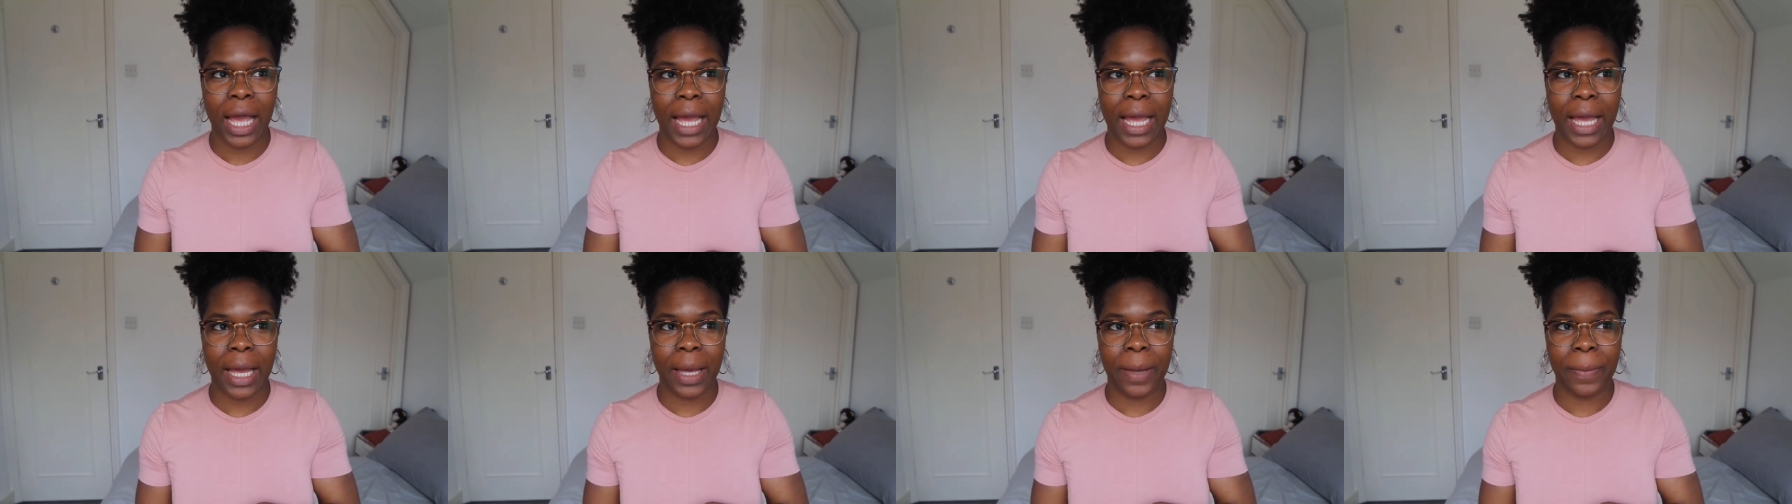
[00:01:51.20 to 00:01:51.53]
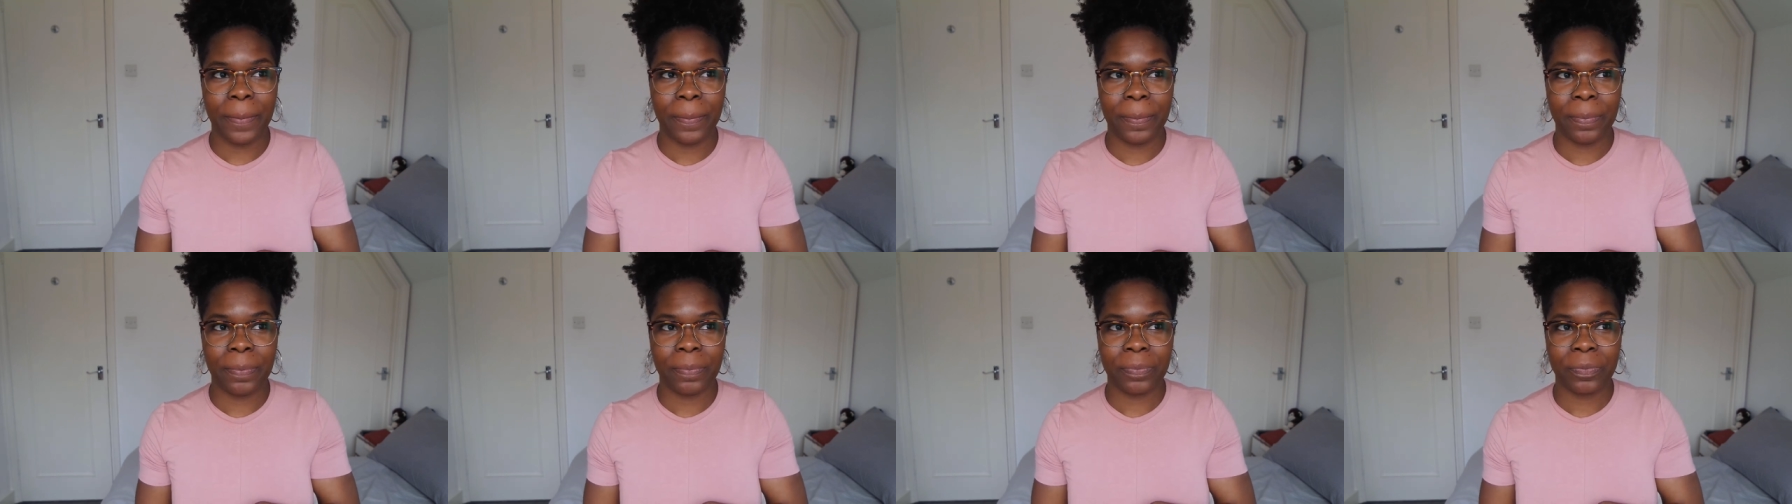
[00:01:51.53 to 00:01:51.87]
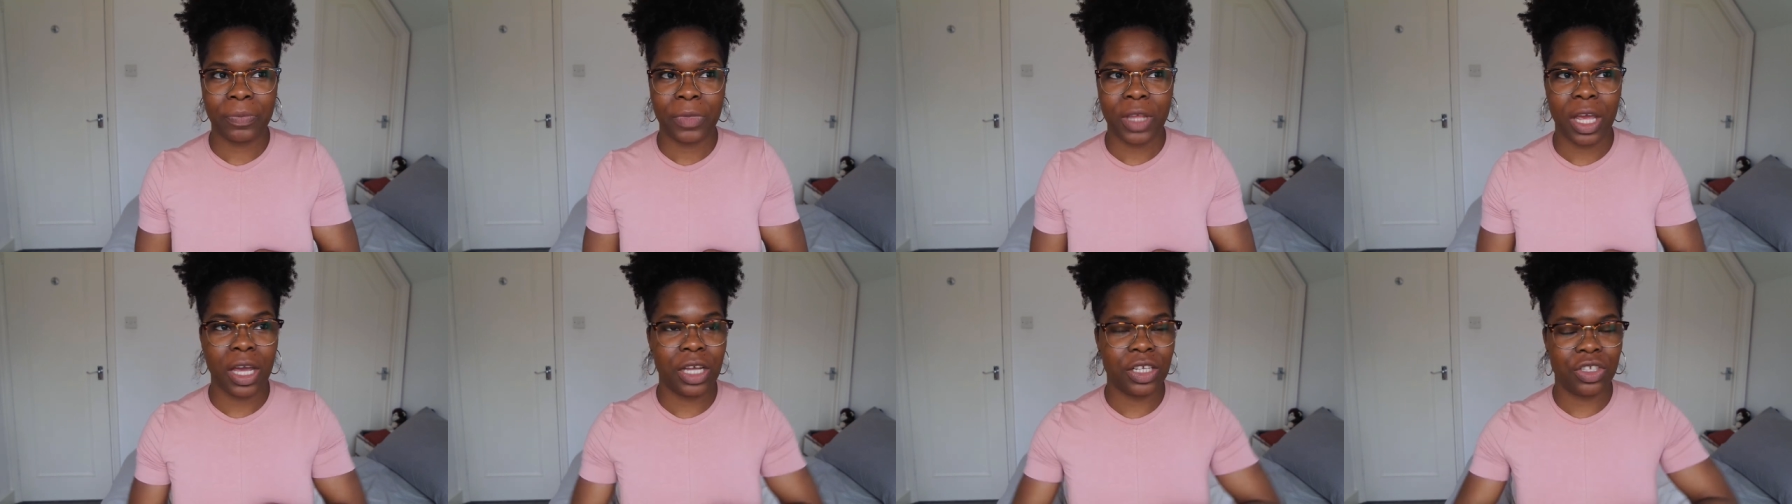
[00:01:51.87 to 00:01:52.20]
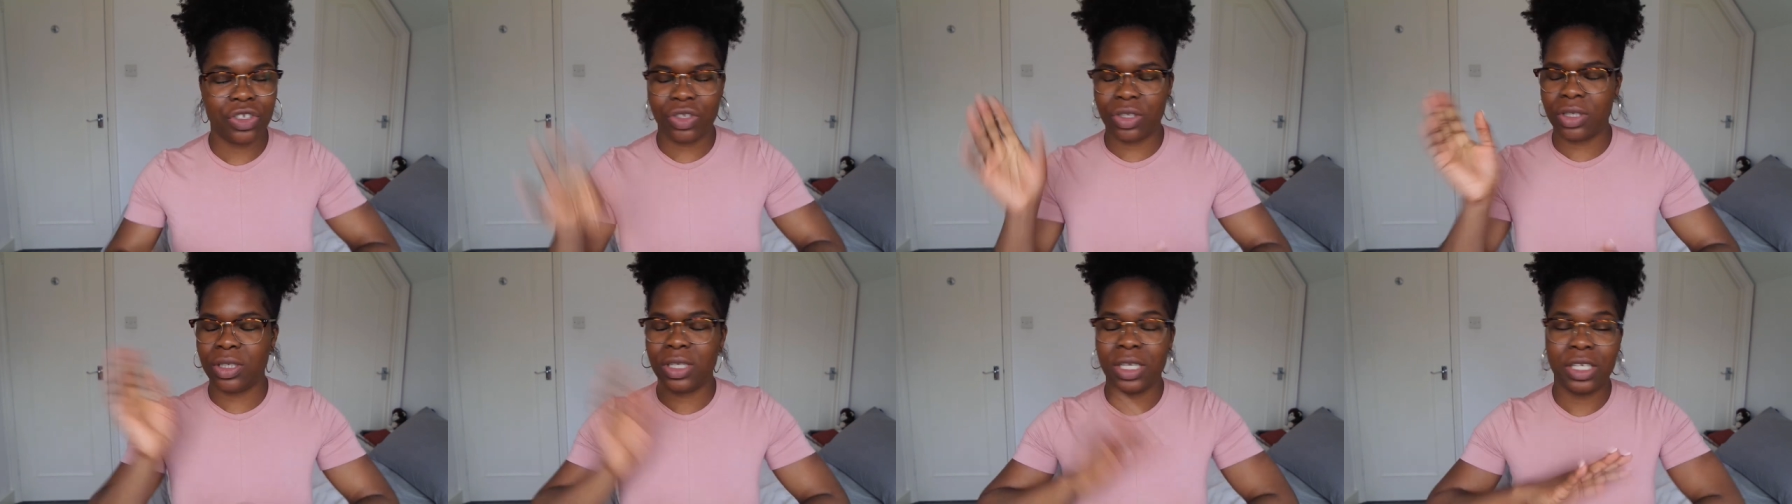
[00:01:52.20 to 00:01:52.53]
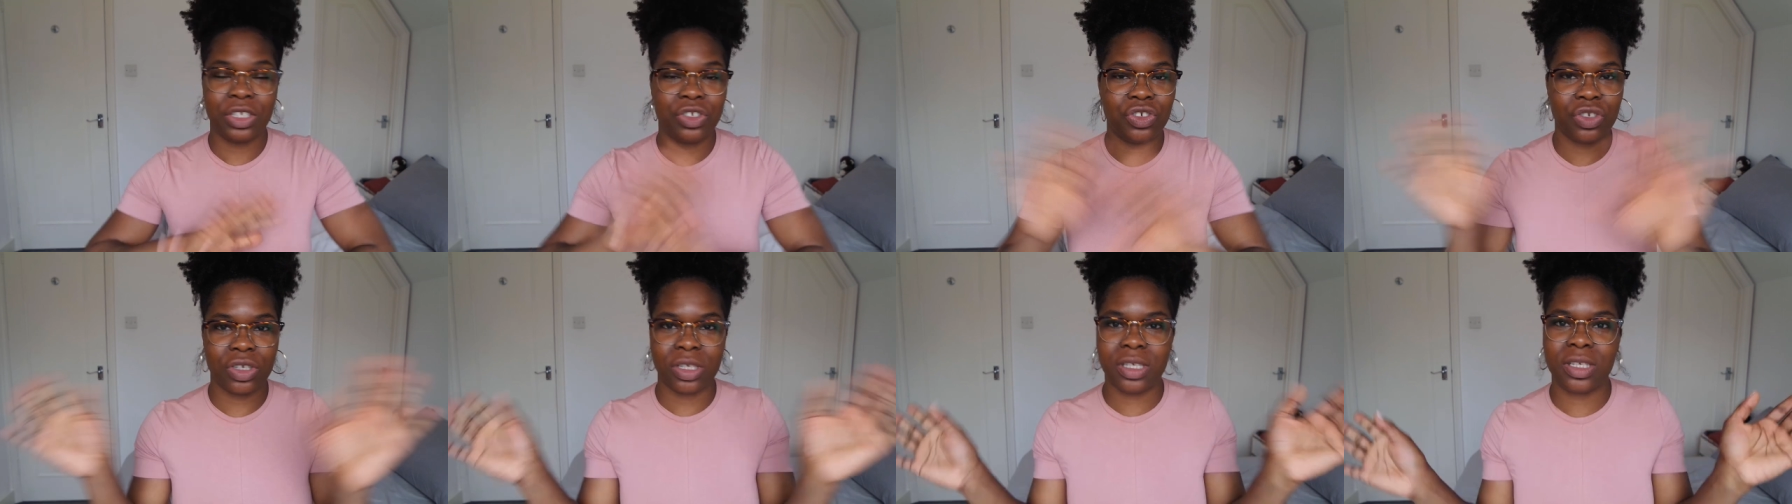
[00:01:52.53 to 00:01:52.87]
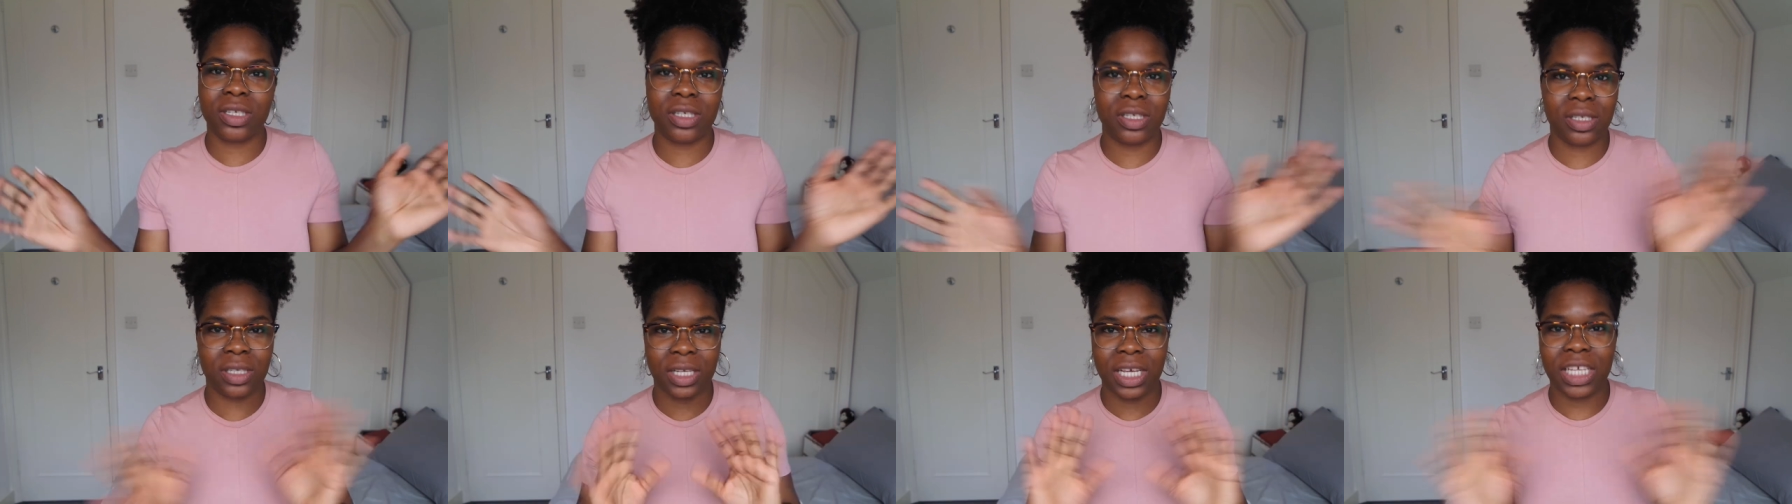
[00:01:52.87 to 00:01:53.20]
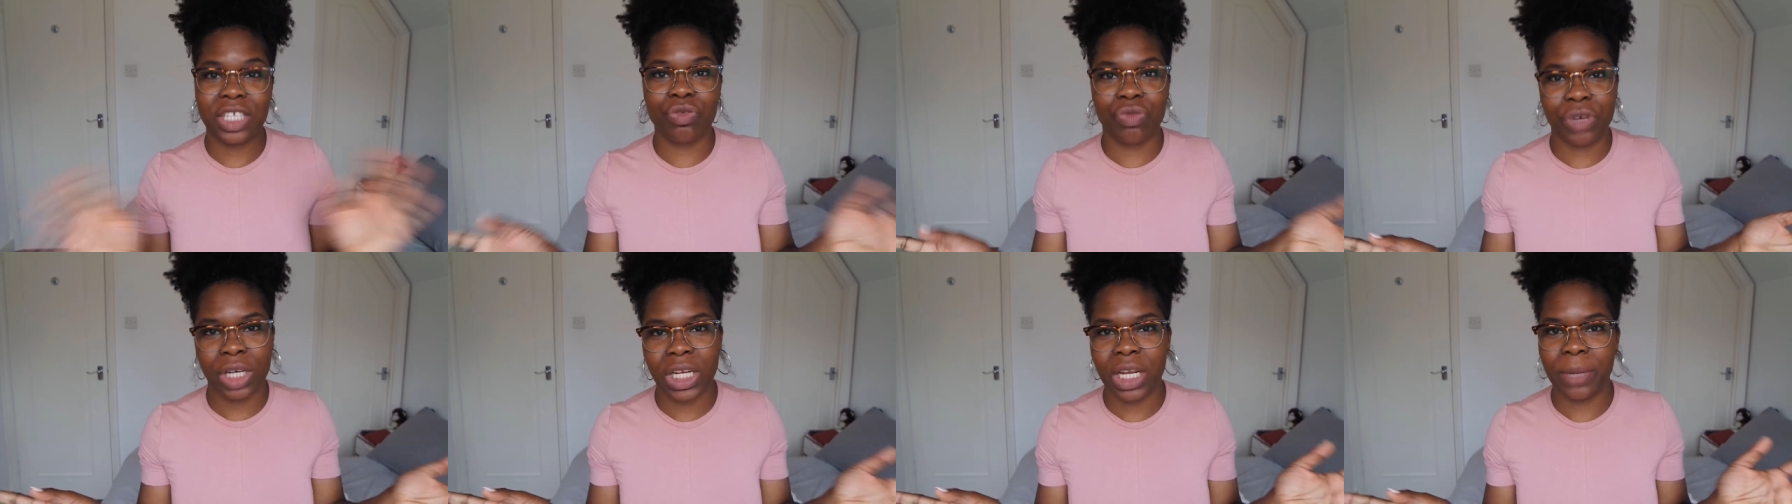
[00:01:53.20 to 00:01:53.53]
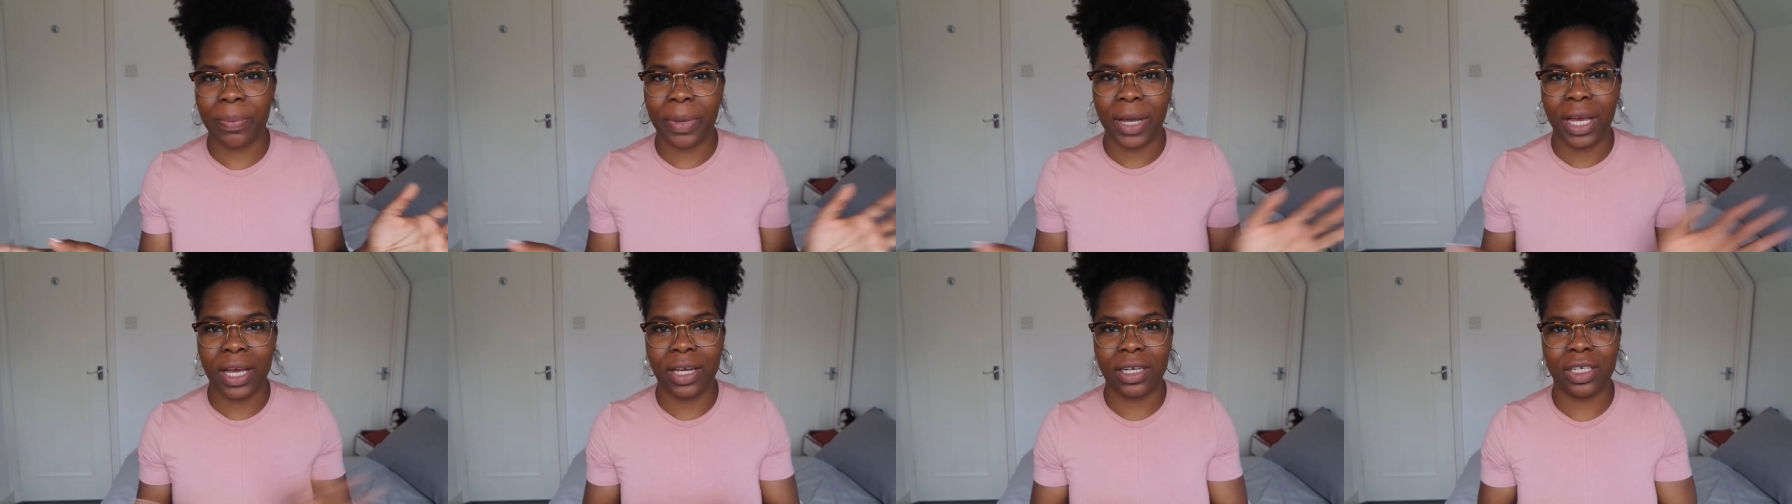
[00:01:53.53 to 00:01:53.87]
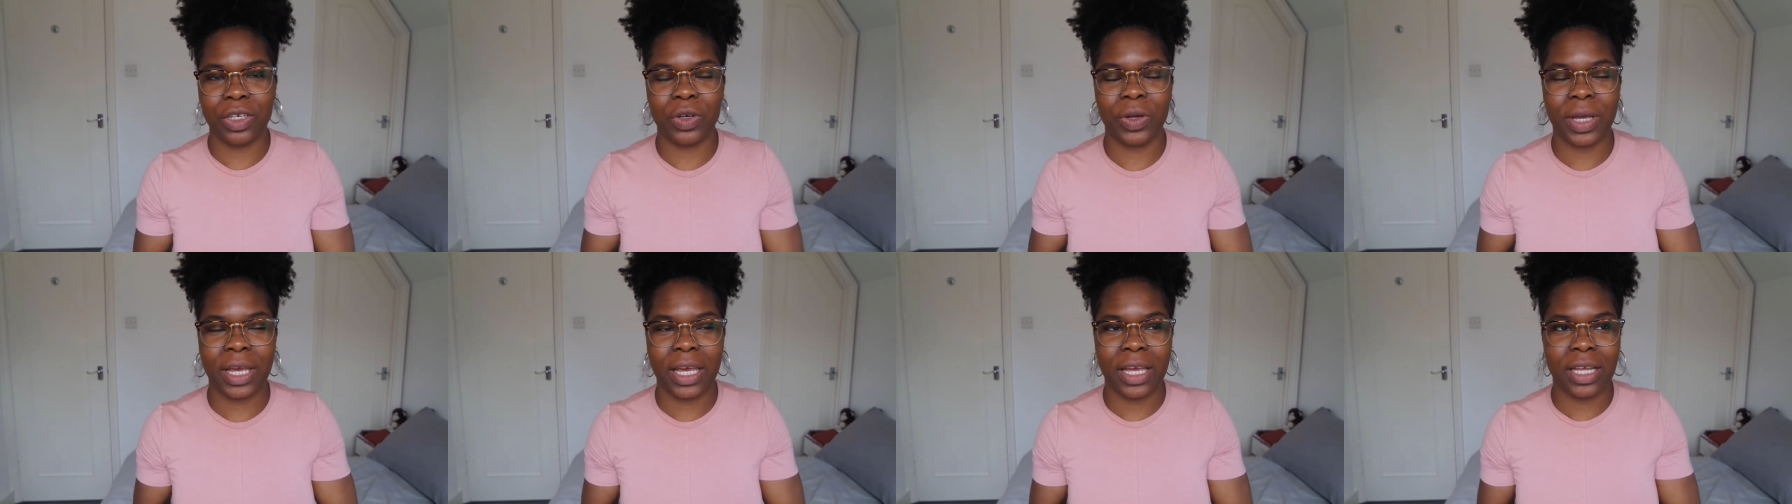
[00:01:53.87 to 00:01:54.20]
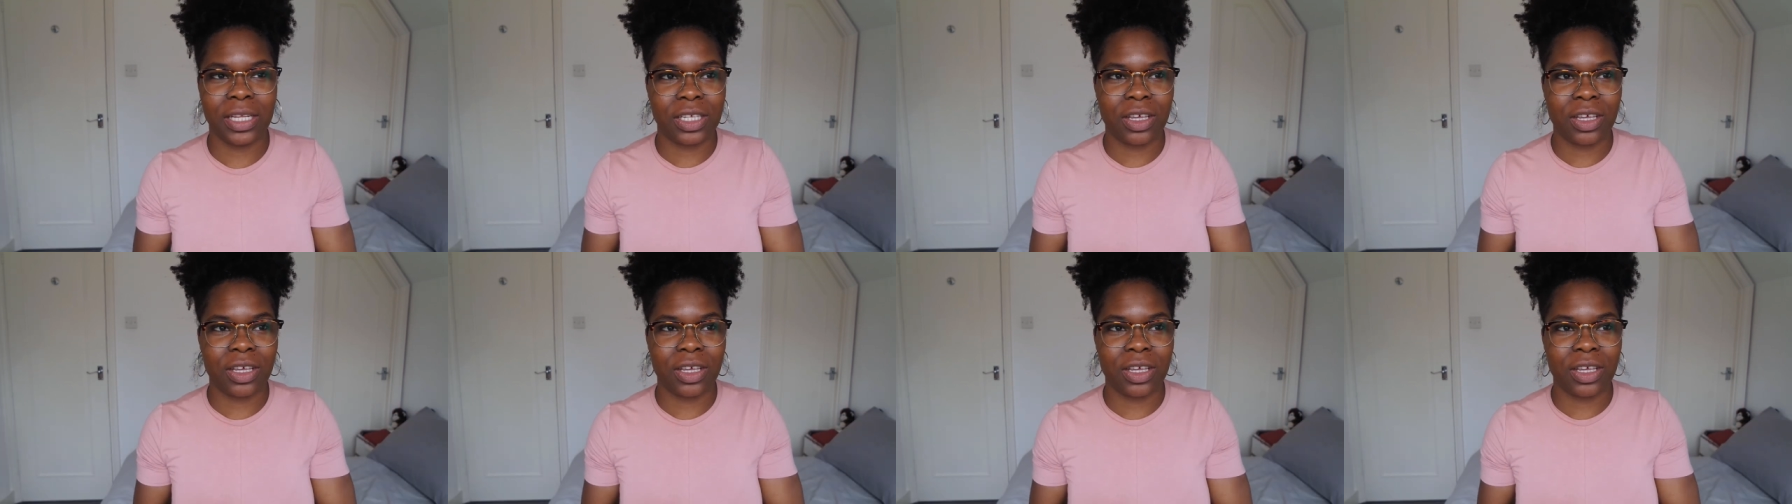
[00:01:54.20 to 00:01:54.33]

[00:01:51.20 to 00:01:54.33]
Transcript: um, just, it's just, it's really bad, okay?